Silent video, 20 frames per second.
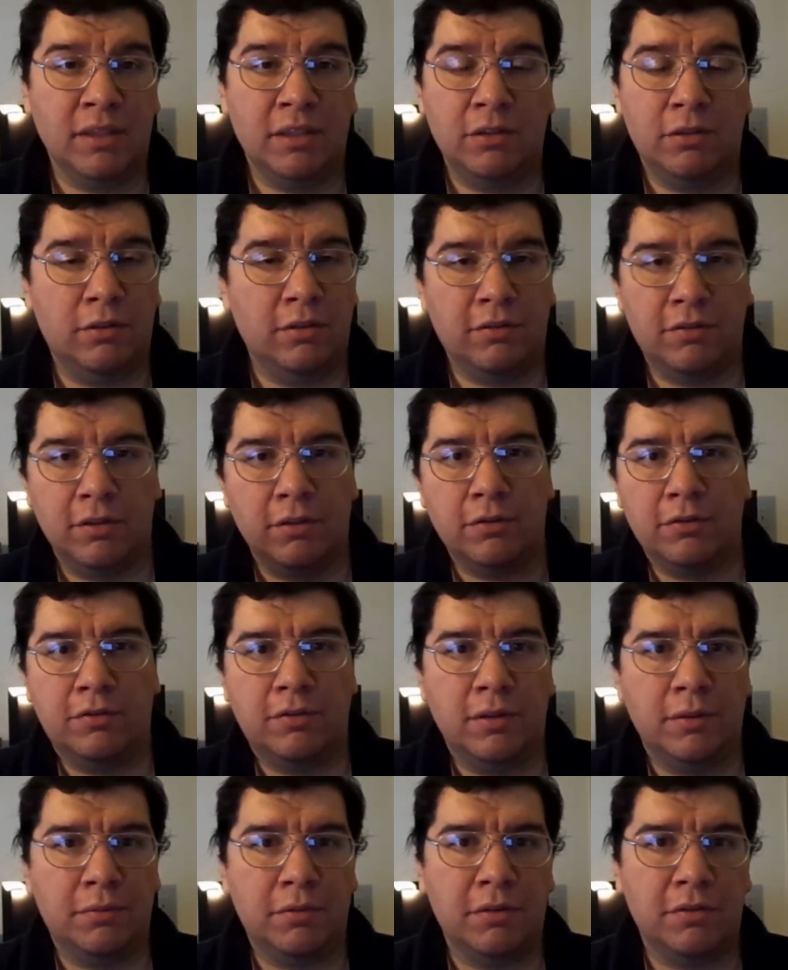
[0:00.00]
and all this other
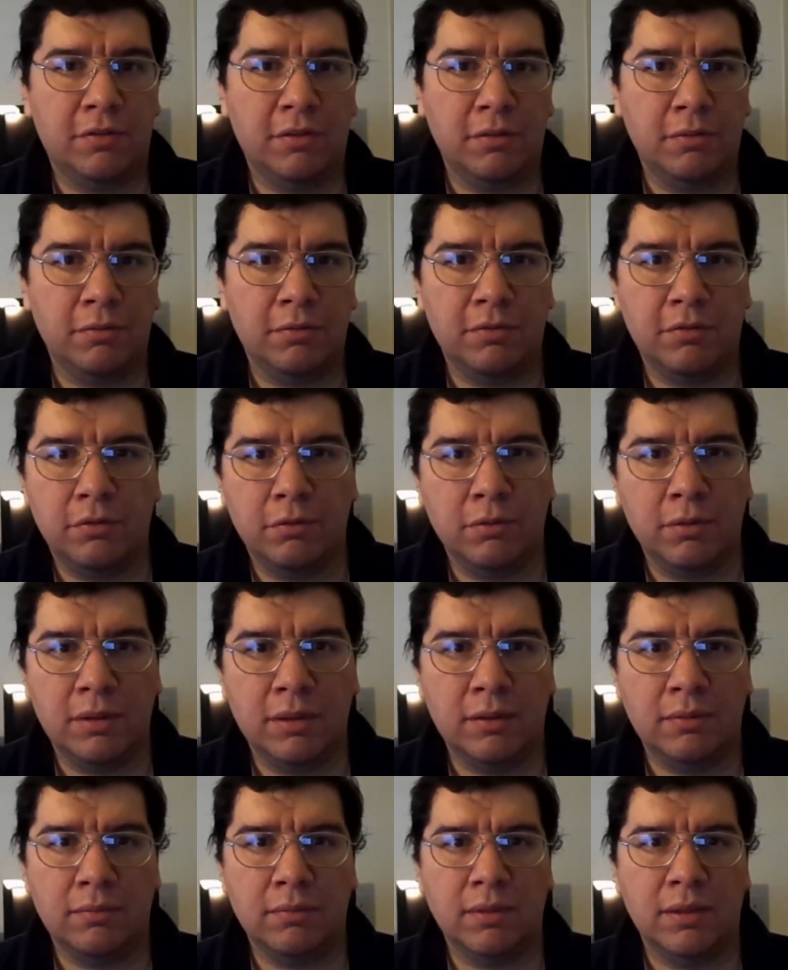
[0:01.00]
stuff that she was
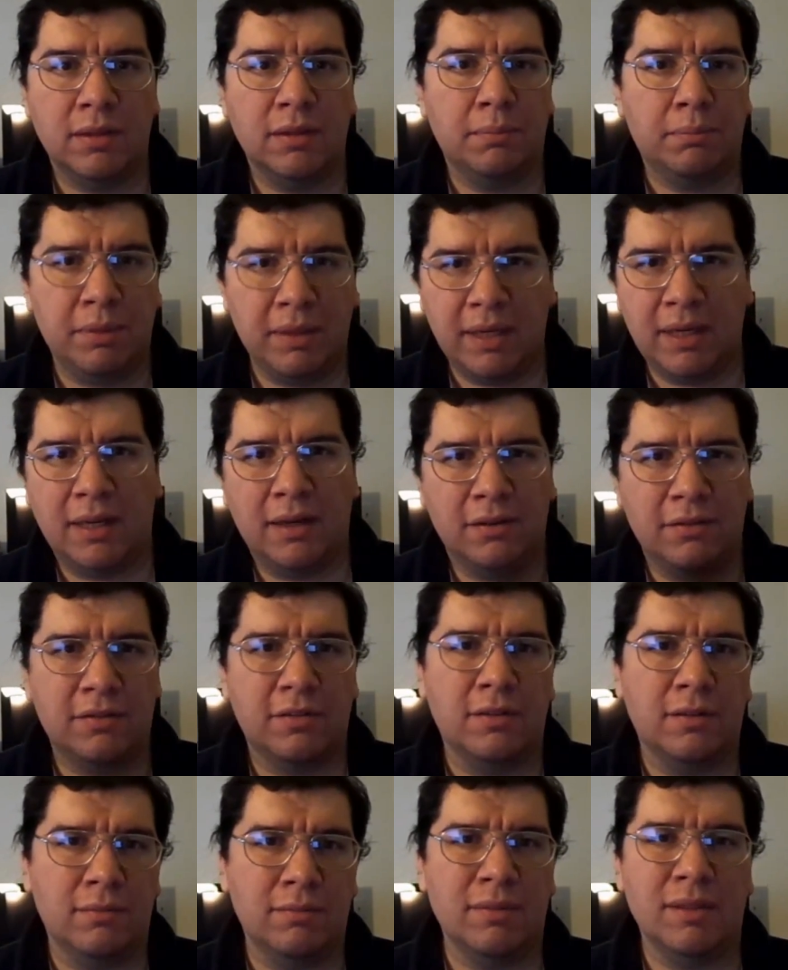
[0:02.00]
doing in the
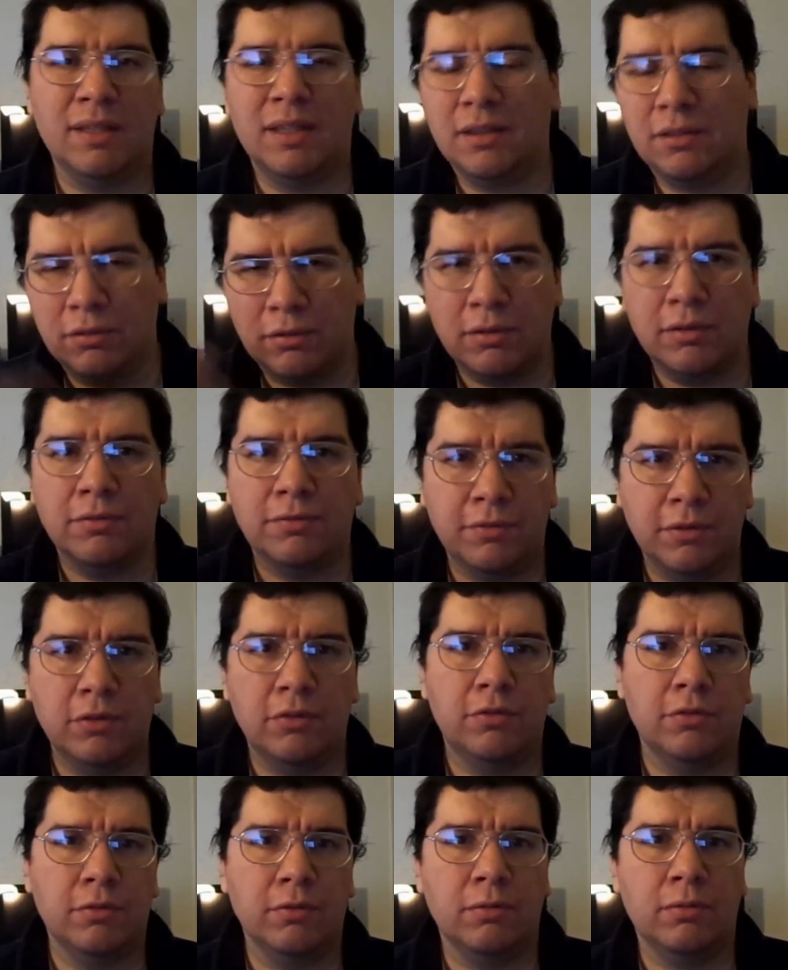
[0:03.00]
past and, and I know in the
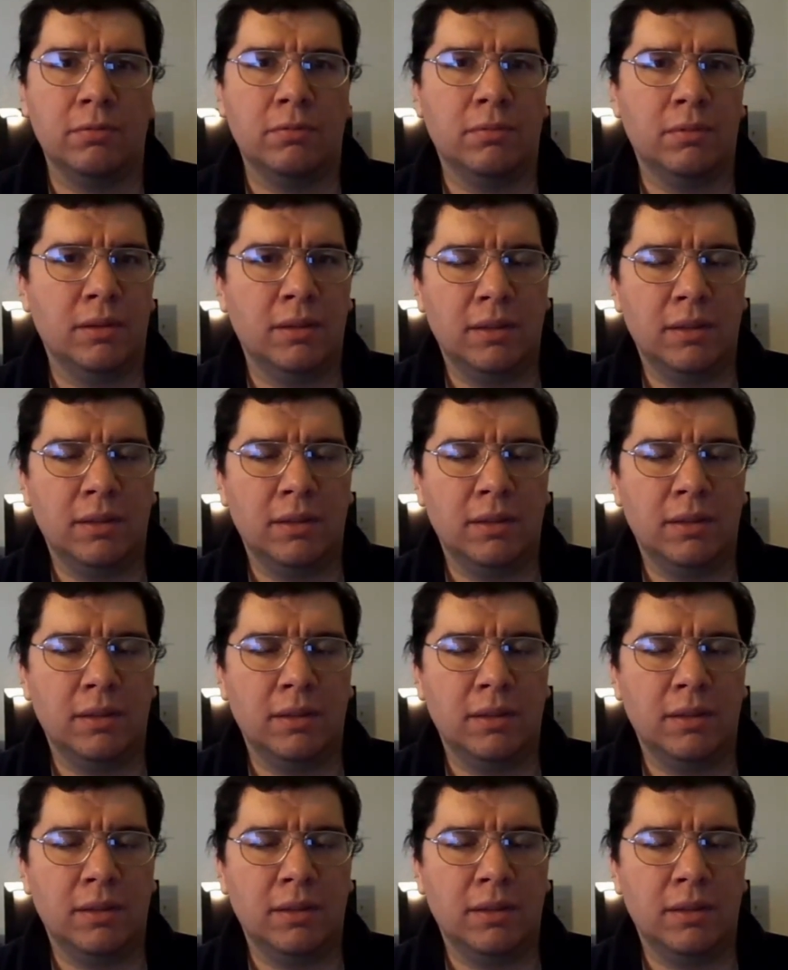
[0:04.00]
future.